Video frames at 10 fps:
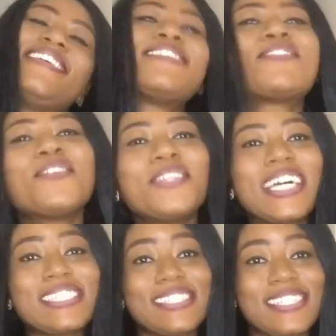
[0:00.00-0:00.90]
So
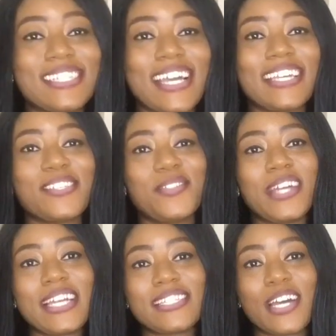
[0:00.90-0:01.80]
that is it, guys. You
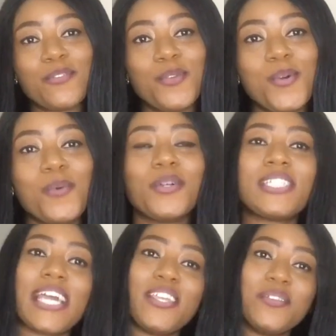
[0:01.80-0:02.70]
guys now know
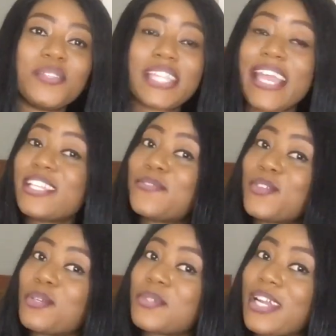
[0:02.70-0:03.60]
what I use. Thanks
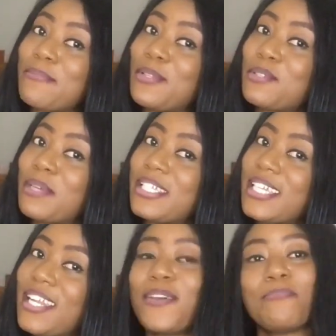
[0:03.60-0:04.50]
for subscribing to my
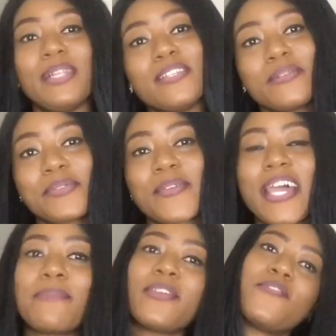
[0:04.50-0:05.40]
channel. Please
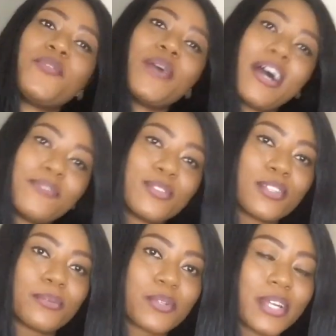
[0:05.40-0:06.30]
subscribe if you haven't
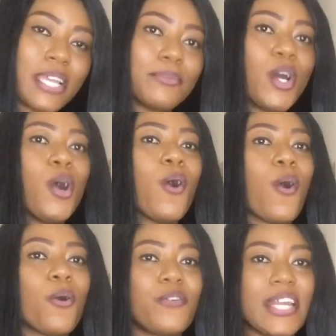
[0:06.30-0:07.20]
subscribed
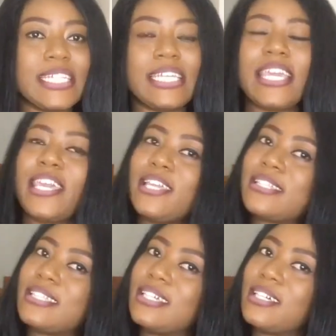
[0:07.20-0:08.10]
already.
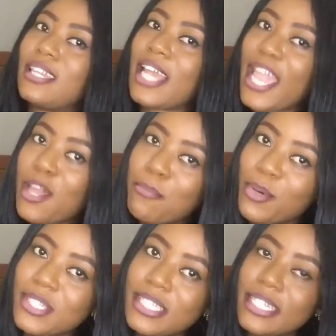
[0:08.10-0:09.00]
Hit the like
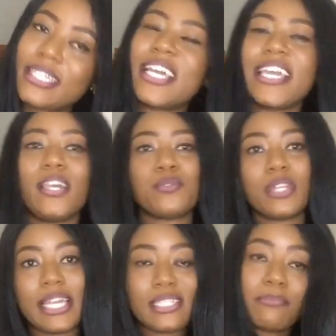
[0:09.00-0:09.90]
button. It
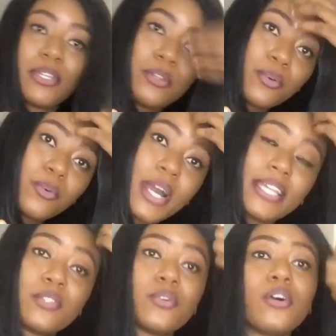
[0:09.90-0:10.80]
will let me know,
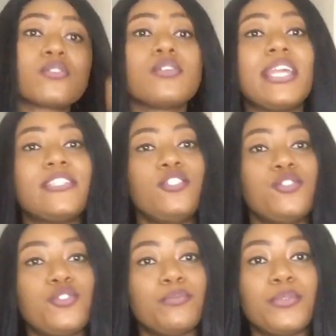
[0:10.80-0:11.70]
and it will also let
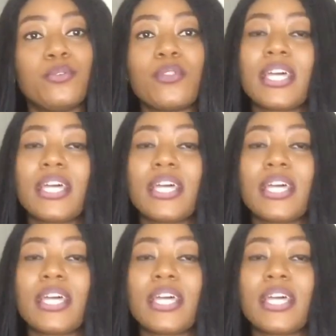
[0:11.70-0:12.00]
YouTube know